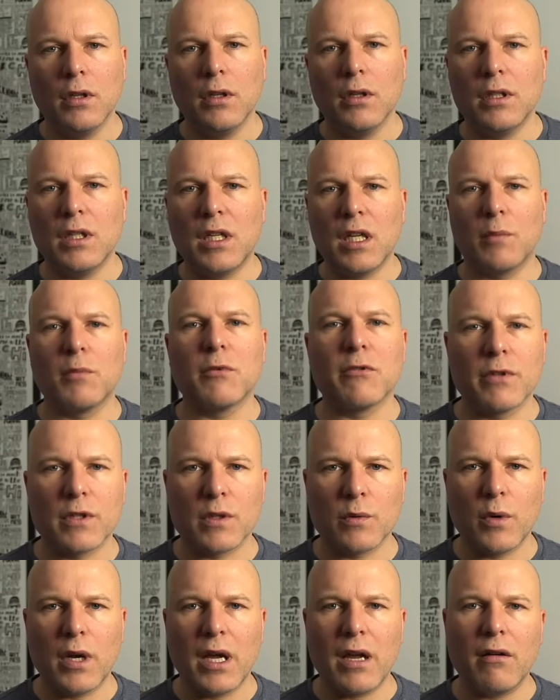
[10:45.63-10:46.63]
Dygma is
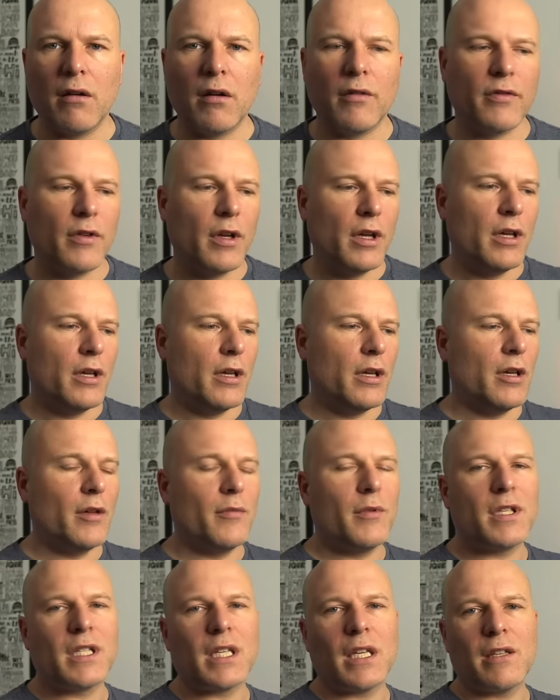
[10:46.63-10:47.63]
aware of, and
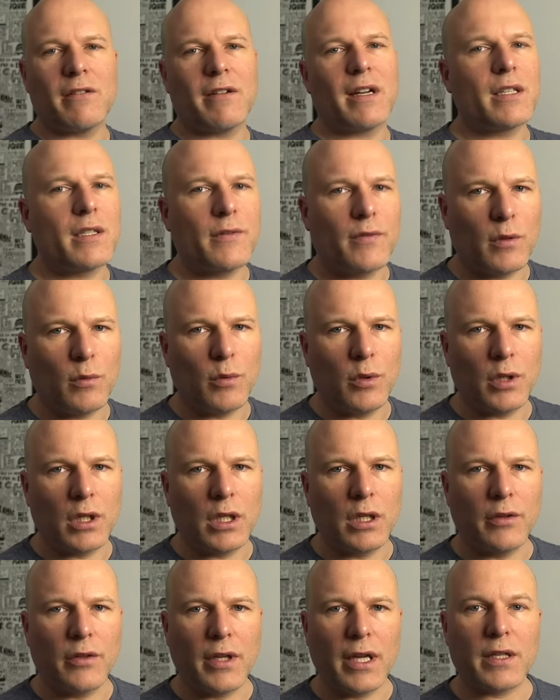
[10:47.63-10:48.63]
they're saying they're actively working
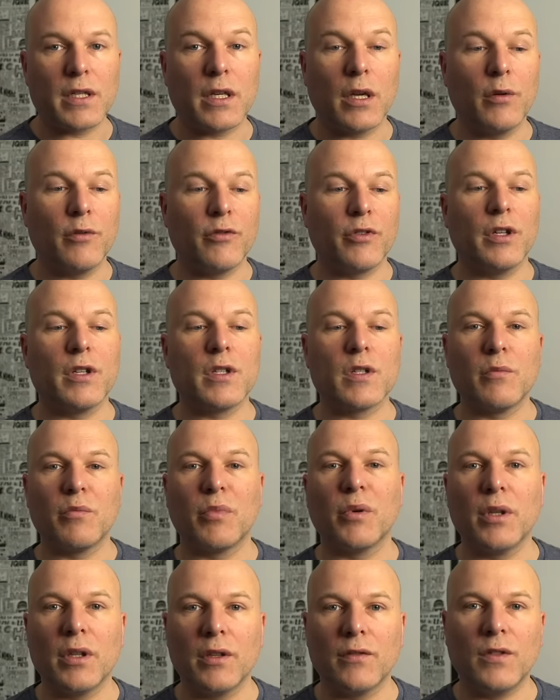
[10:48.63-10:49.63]
on that, so hopefully at some
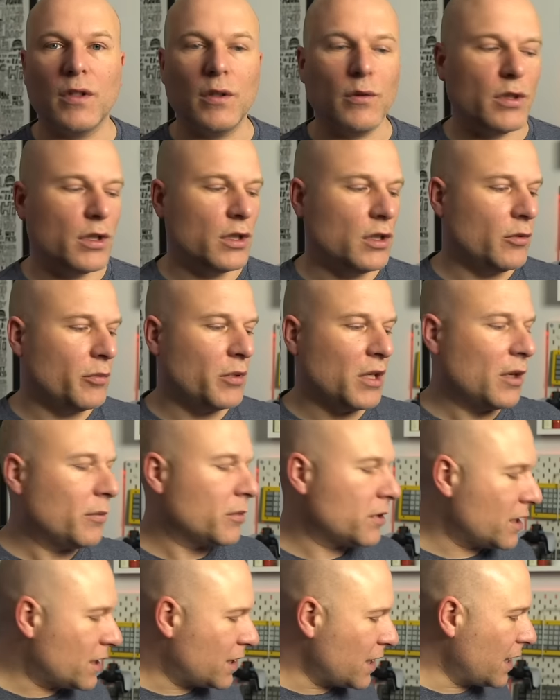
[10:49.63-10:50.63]
point in the future you'll be able
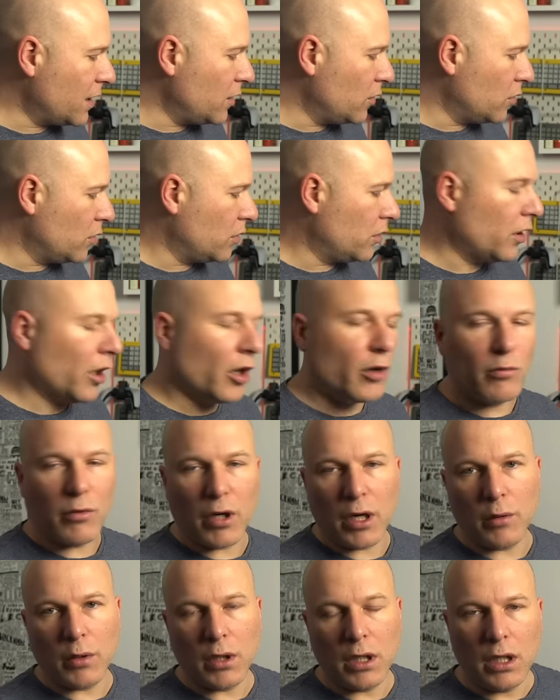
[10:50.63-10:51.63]
to set your home
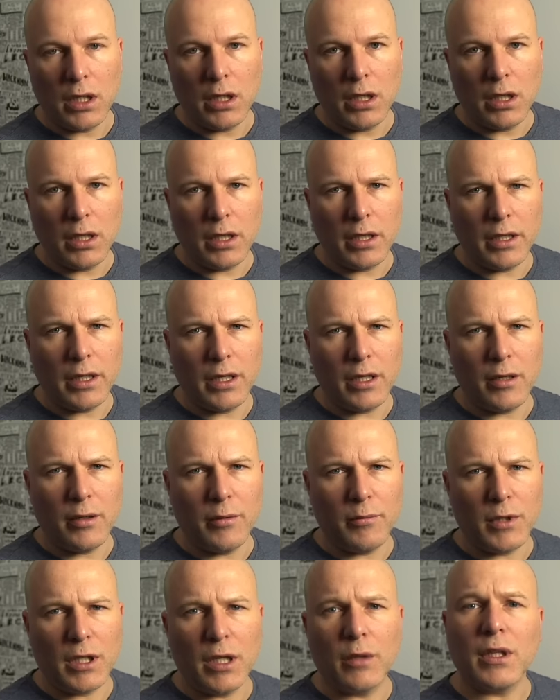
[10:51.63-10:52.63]
row,
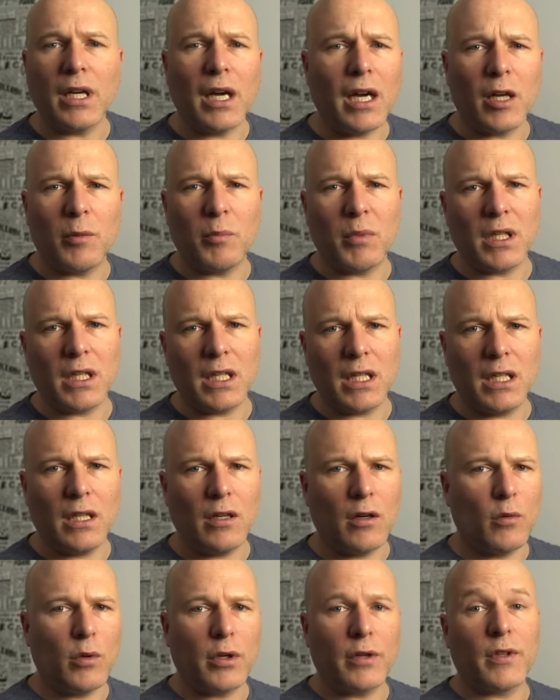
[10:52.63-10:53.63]
your hyper key
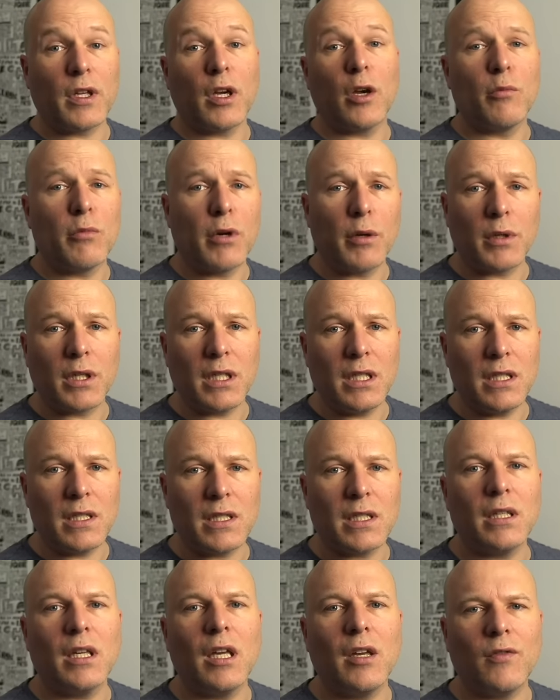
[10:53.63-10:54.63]
on one of your home row
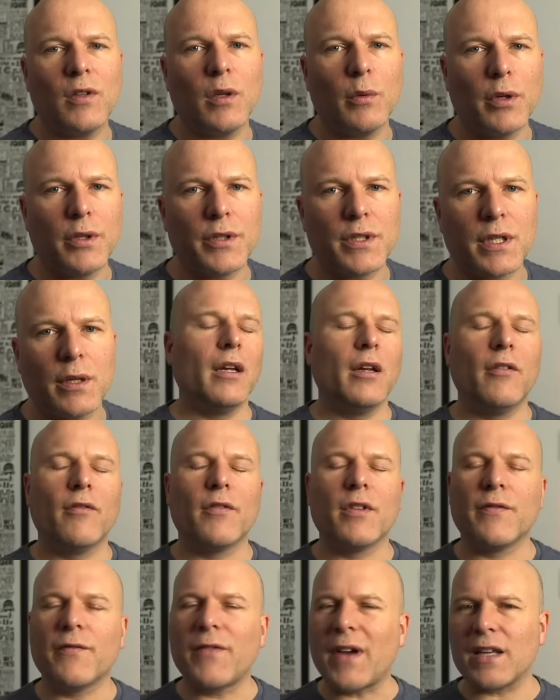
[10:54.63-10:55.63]
keys if you want to. For
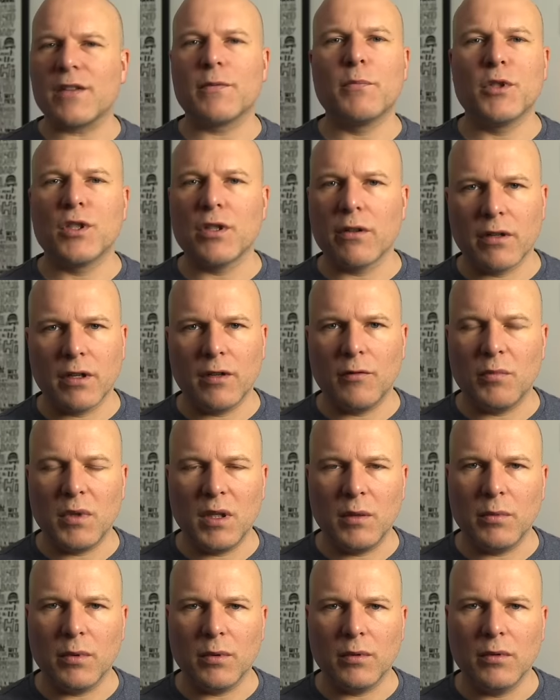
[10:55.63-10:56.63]
the vast majority of
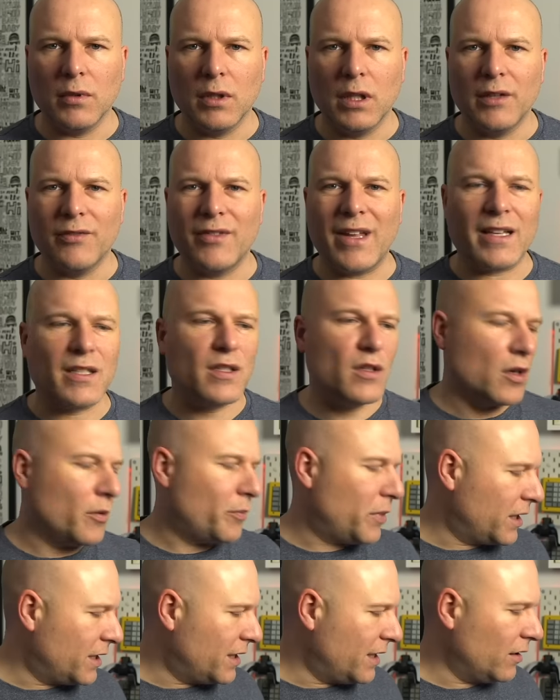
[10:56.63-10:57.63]
people, that's not a
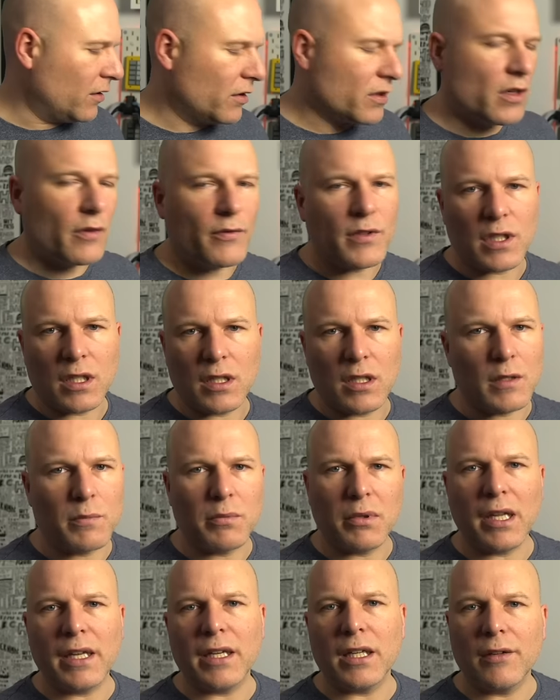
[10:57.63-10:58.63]
big deal. There's
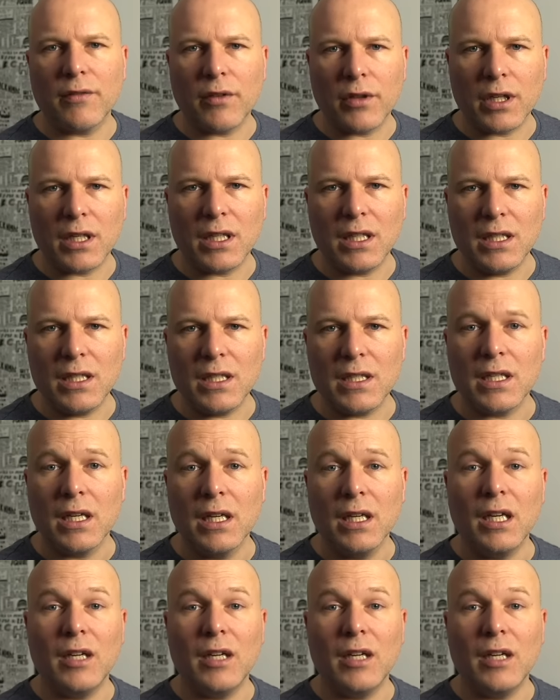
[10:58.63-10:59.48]
plenty of other keys.